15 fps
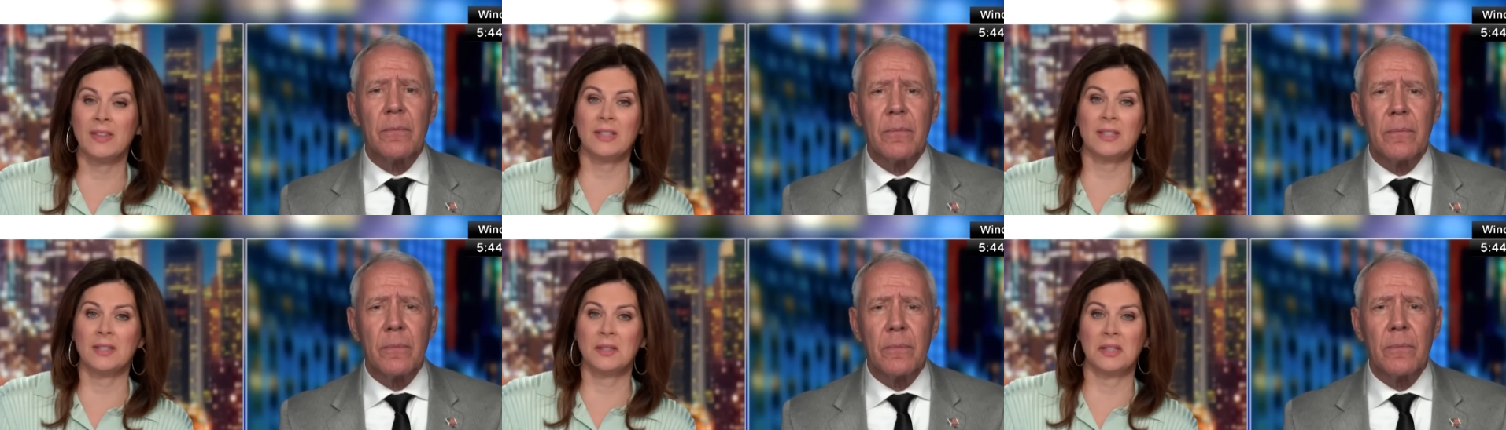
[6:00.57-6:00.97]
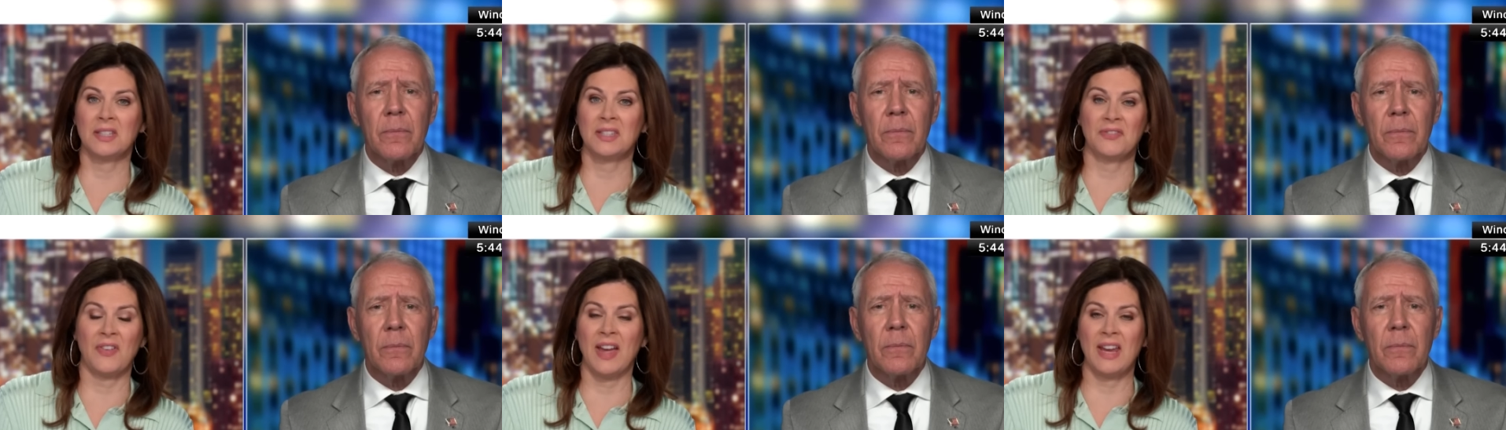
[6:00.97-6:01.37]
Speaker 1: this this
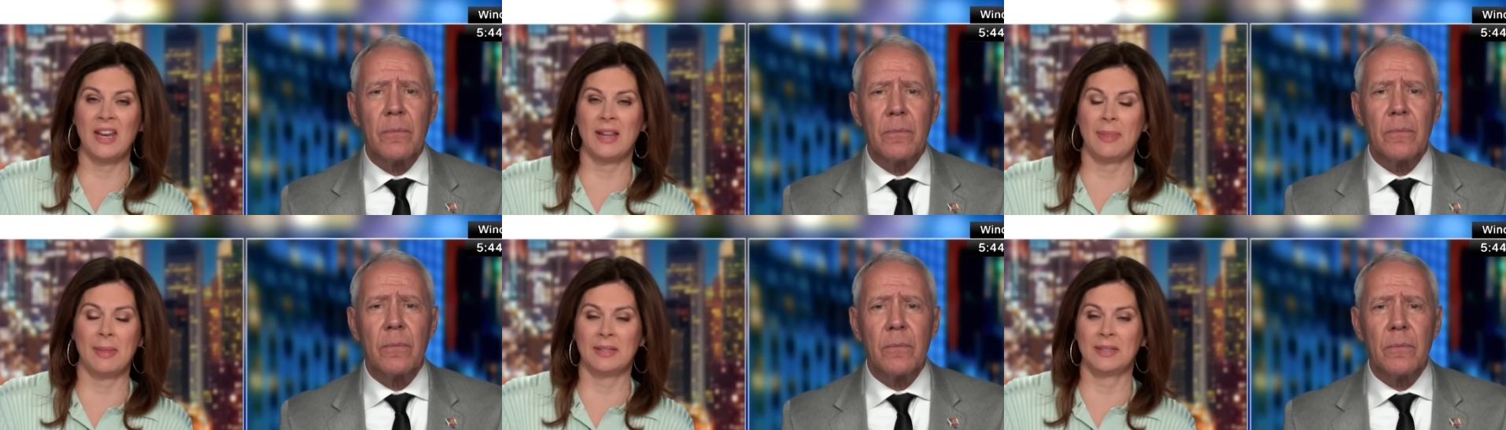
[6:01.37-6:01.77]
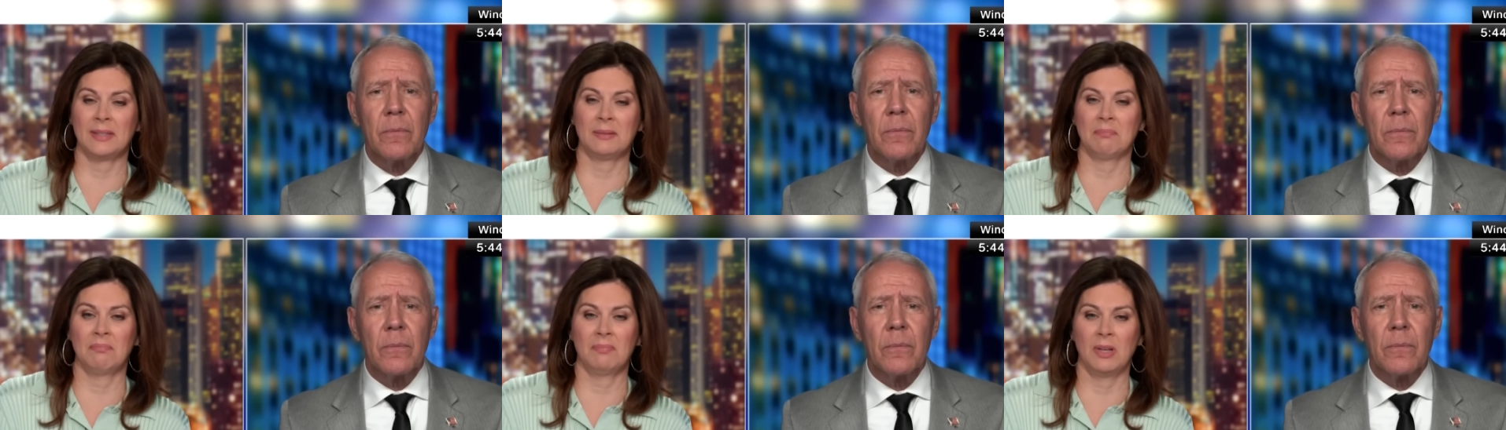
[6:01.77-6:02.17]
fight and this
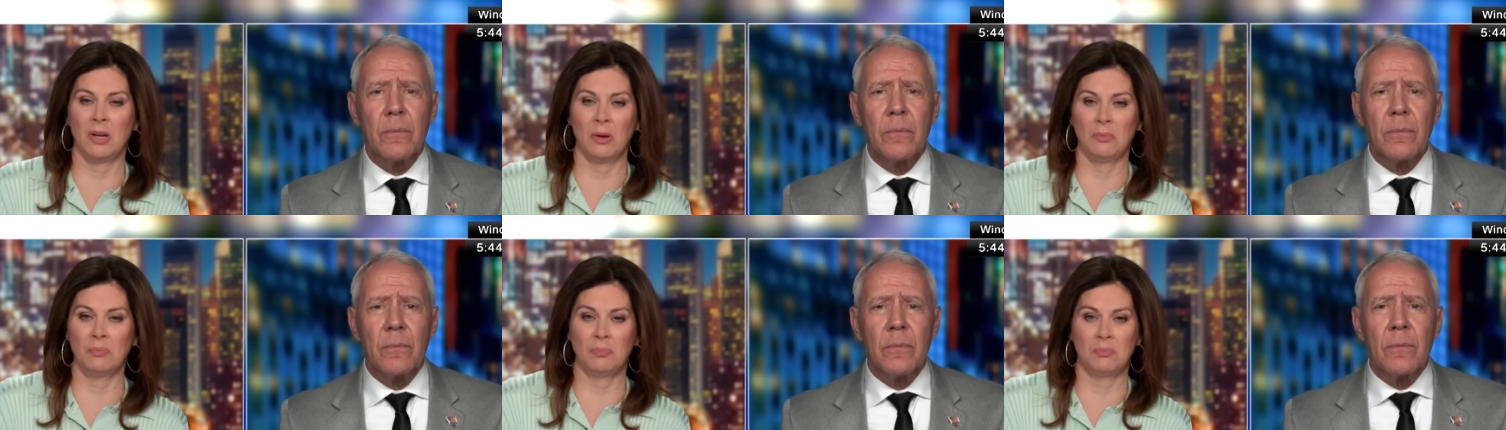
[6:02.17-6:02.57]
you know